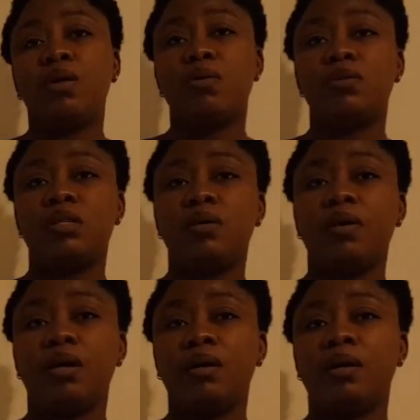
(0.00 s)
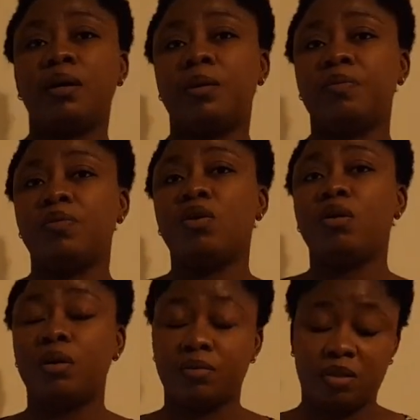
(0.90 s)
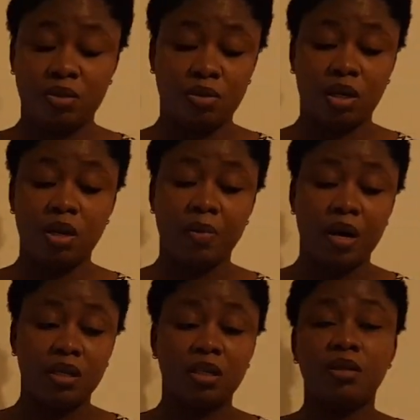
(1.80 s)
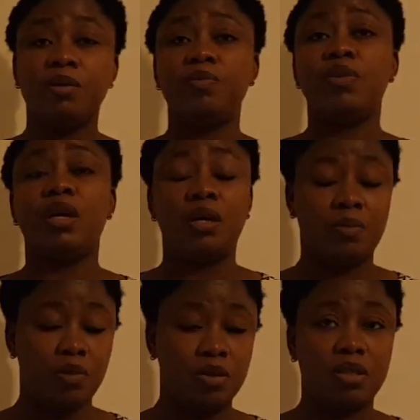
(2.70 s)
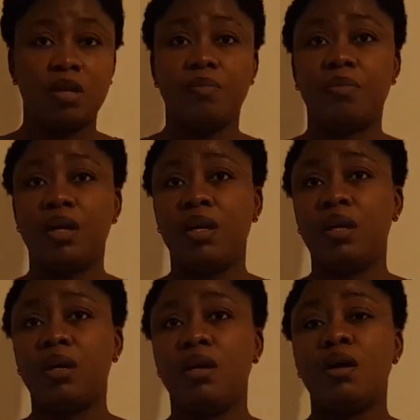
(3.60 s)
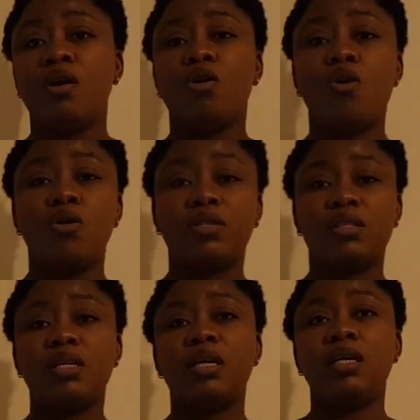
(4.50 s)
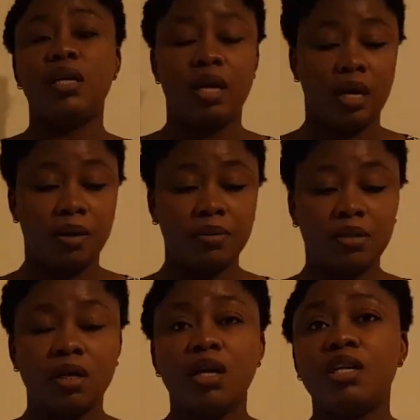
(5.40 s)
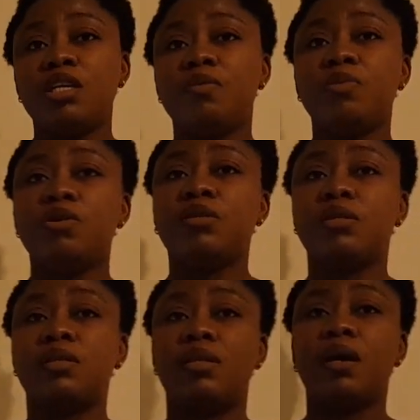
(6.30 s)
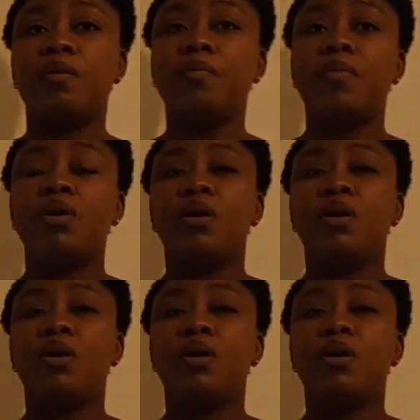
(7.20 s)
cause ill health. Still talking about the immune system may cause ill health. The immune system